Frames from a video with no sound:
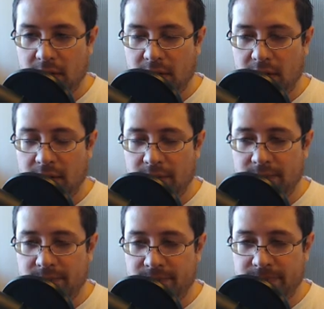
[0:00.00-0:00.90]

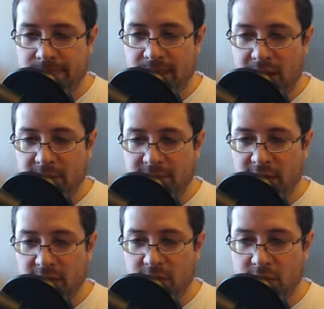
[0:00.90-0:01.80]
now you've
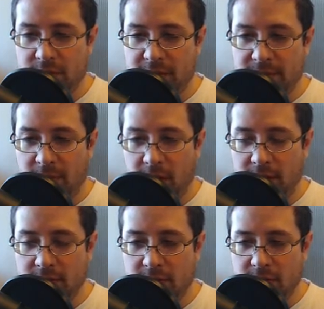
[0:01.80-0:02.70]
got 2 split
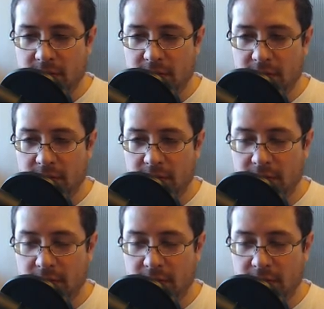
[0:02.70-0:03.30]
pawns here,